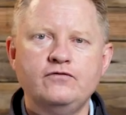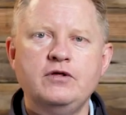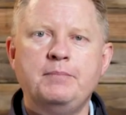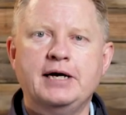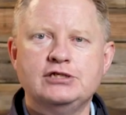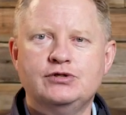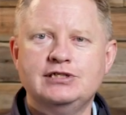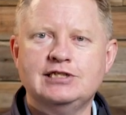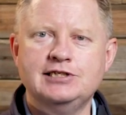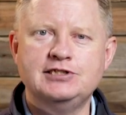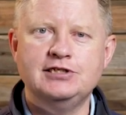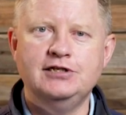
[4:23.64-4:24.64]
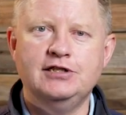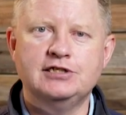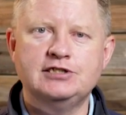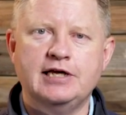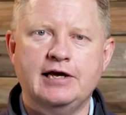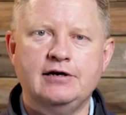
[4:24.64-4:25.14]
of the batteries listed in the
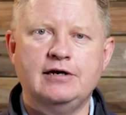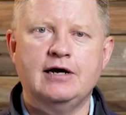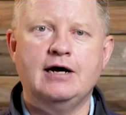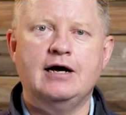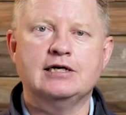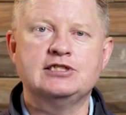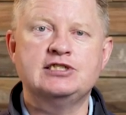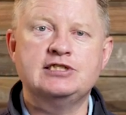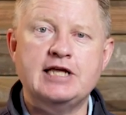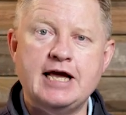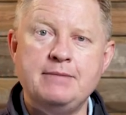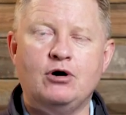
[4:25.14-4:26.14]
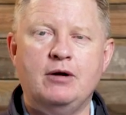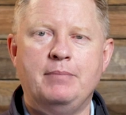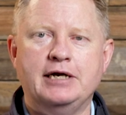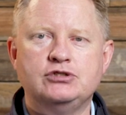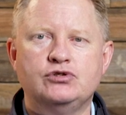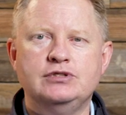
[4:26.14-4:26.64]
standard are standby
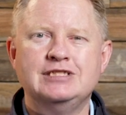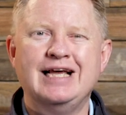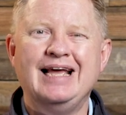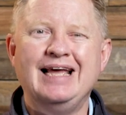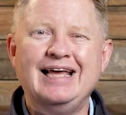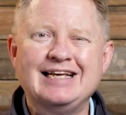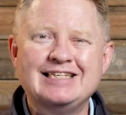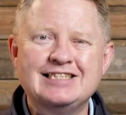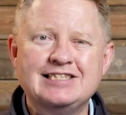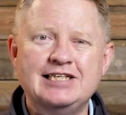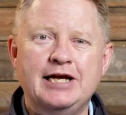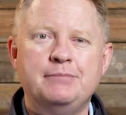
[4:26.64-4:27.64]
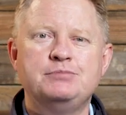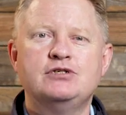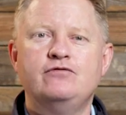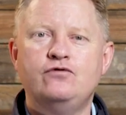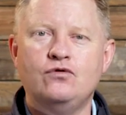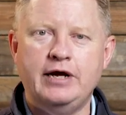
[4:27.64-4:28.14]
batteries except
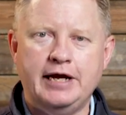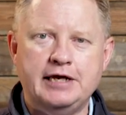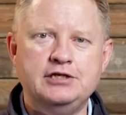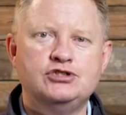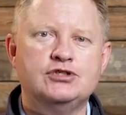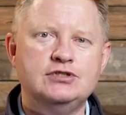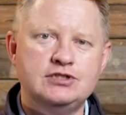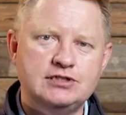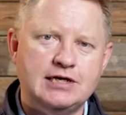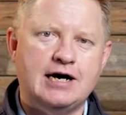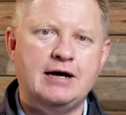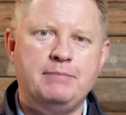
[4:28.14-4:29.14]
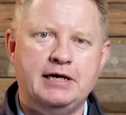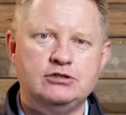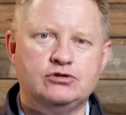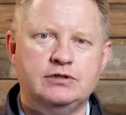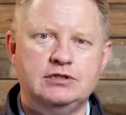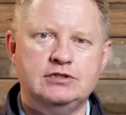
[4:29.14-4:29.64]
for engine start
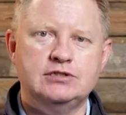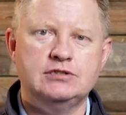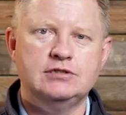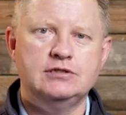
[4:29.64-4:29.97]
batteries.